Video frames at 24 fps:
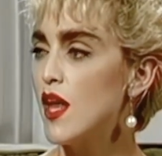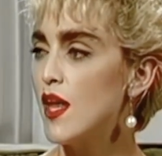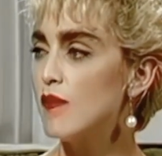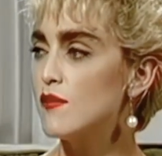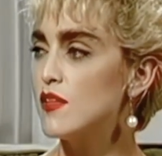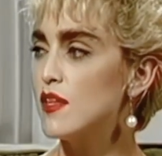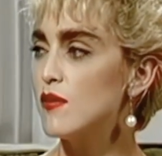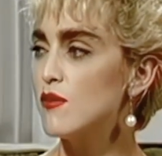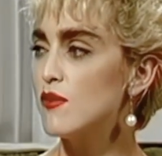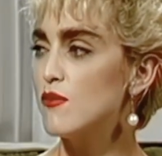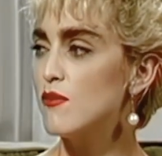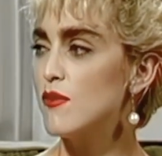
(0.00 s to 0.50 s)
Well, when
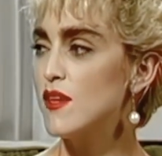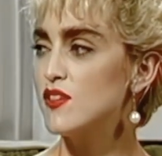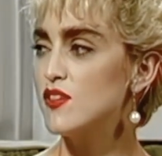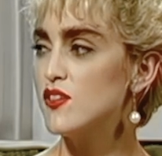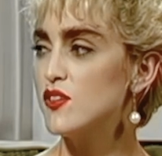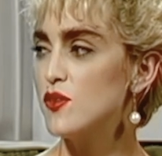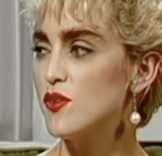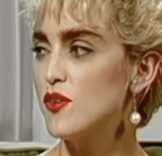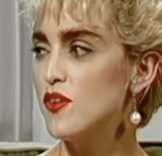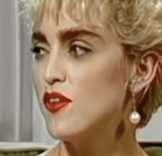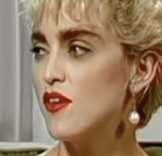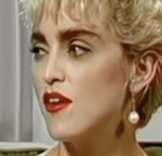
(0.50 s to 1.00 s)
I'm done with my
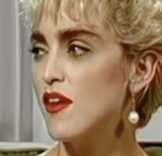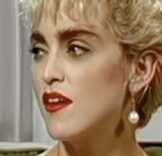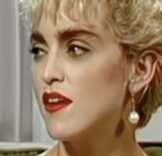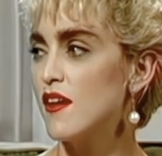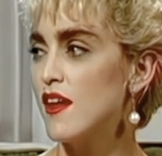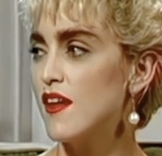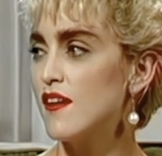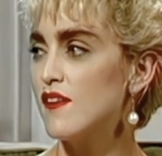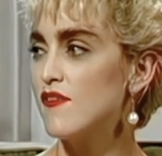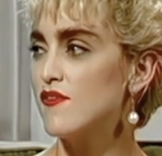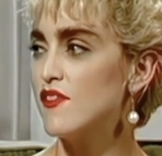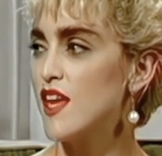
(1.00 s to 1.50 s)
tour
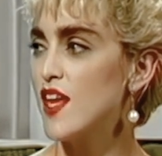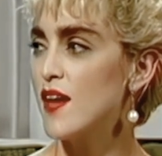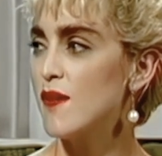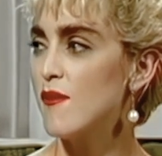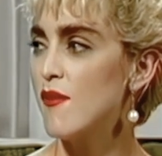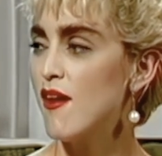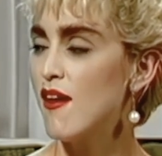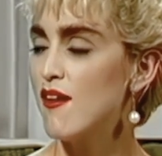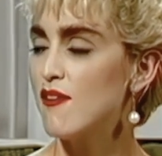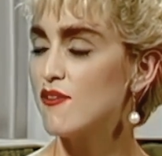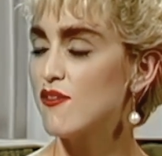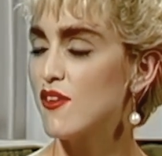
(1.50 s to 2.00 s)
and I have
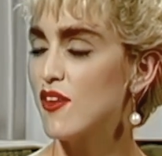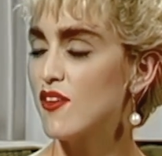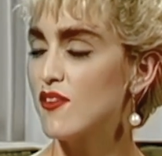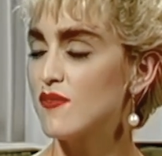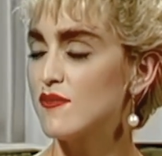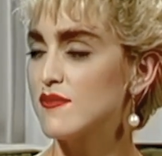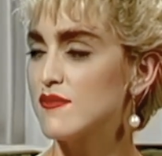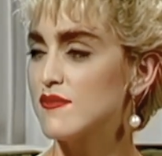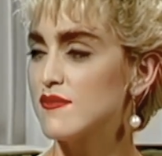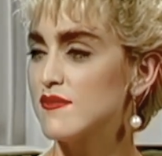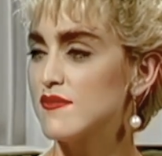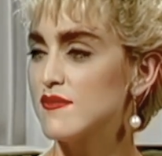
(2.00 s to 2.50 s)
time off,
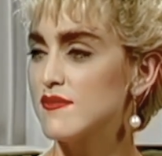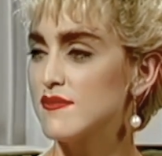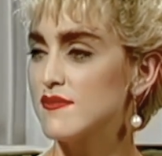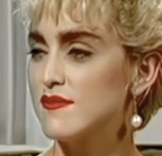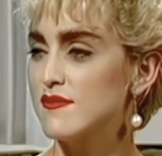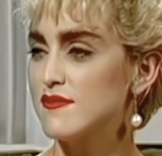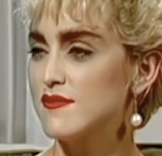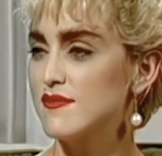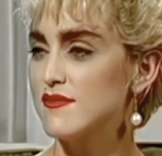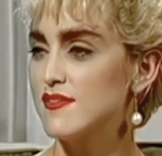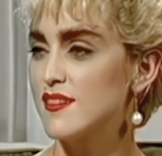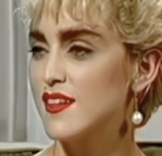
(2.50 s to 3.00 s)
I'll
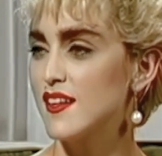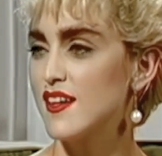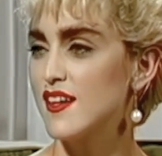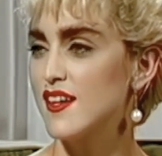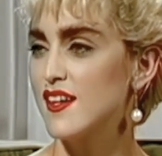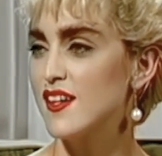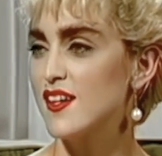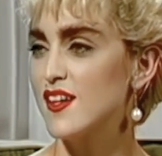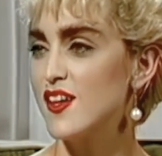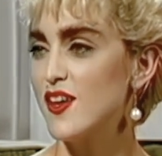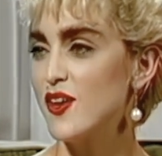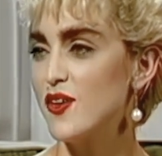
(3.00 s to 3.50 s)

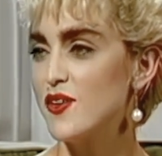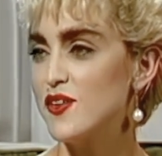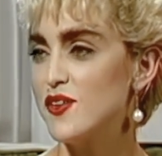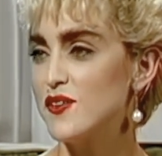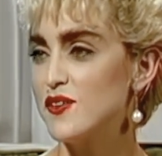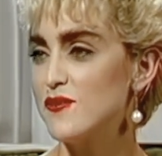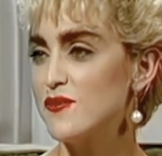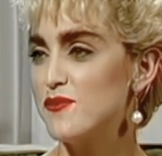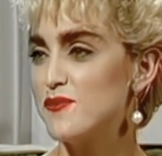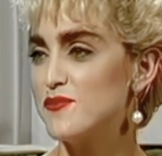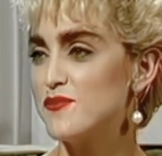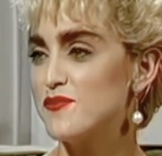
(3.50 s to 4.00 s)
go
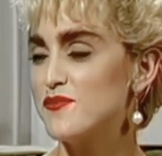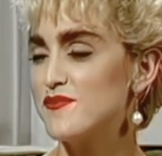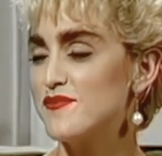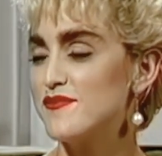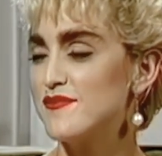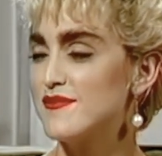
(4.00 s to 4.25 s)
to,